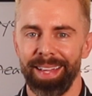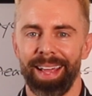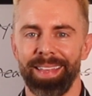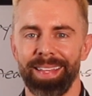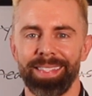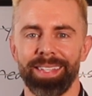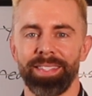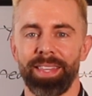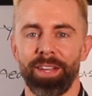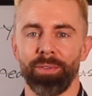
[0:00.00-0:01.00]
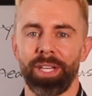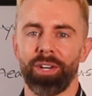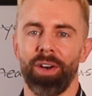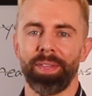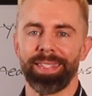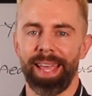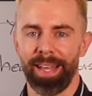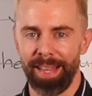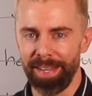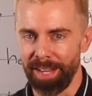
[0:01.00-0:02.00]
And then since they only caught the
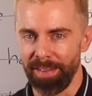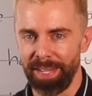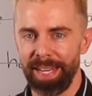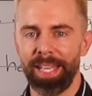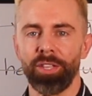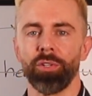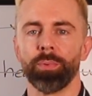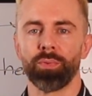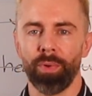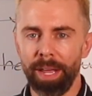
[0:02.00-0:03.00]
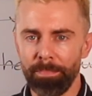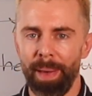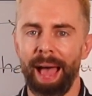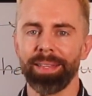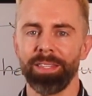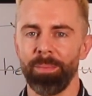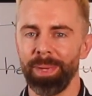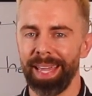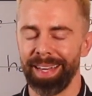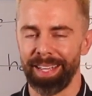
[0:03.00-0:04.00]
tail end of it, it loops right back to the
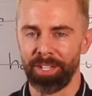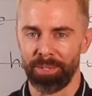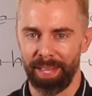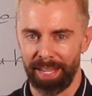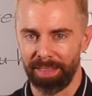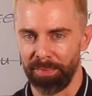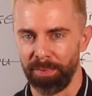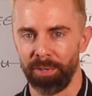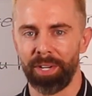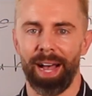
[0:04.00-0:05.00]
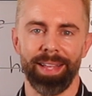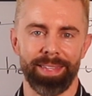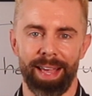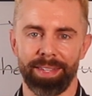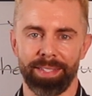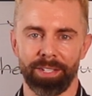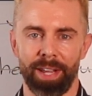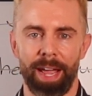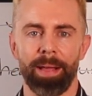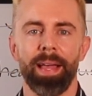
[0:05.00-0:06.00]
beginning so they get the full context,
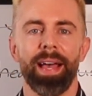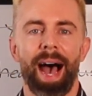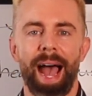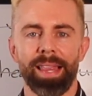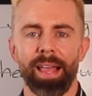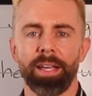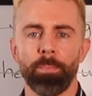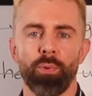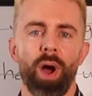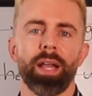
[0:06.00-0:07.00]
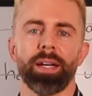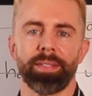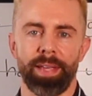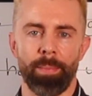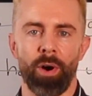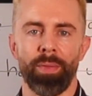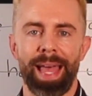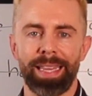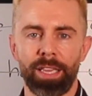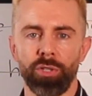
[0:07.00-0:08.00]
okay? I like a product demo
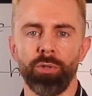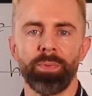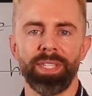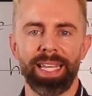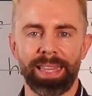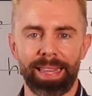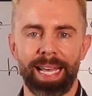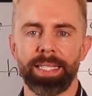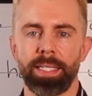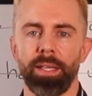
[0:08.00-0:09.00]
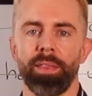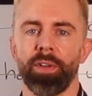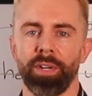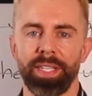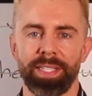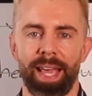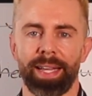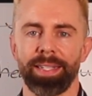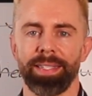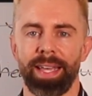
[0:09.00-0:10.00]
that loops in less than 30
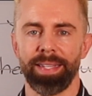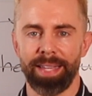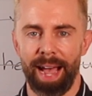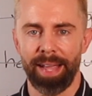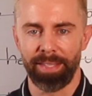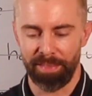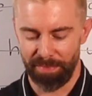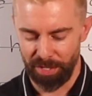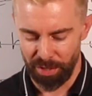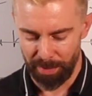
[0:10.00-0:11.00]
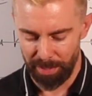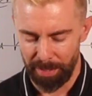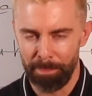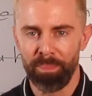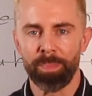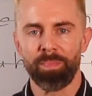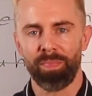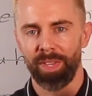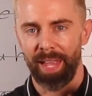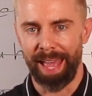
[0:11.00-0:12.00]
seconds is highly visual
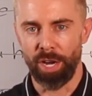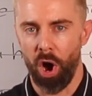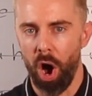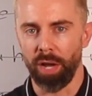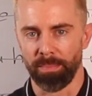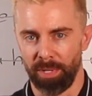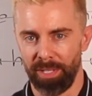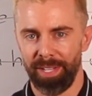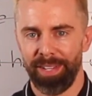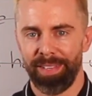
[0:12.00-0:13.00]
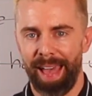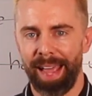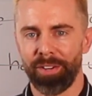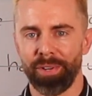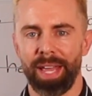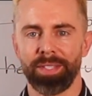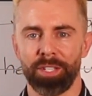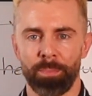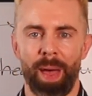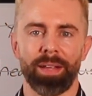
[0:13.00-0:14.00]
and audible. That creates a
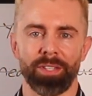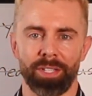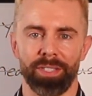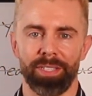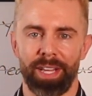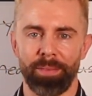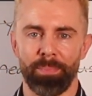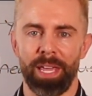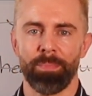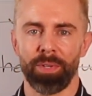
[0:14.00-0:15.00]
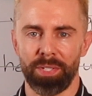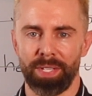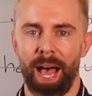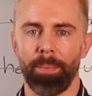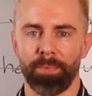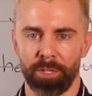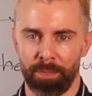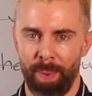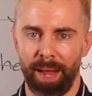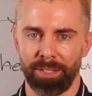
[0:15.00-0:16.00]
spectacle, and people stop for
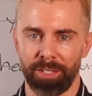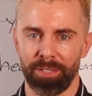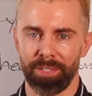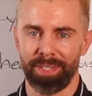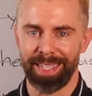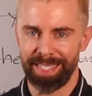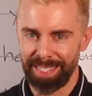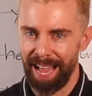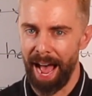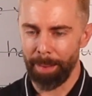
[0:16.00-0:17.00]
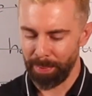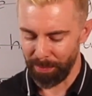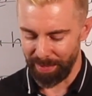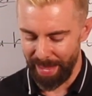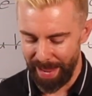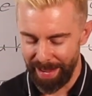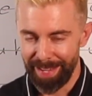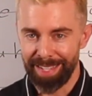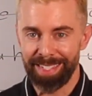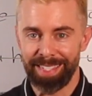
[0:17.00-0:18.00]
spectacles. They stop when they
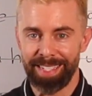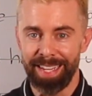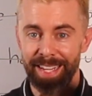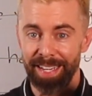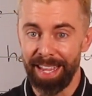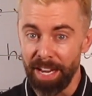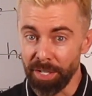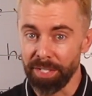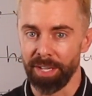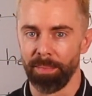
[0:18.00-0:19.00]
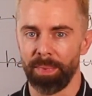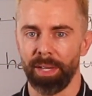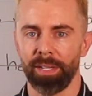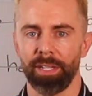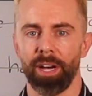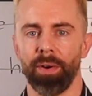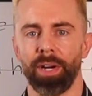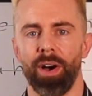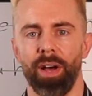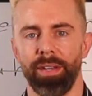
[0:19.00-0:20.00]
see and hear something
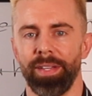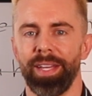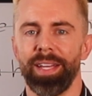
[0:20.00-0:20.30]
going on.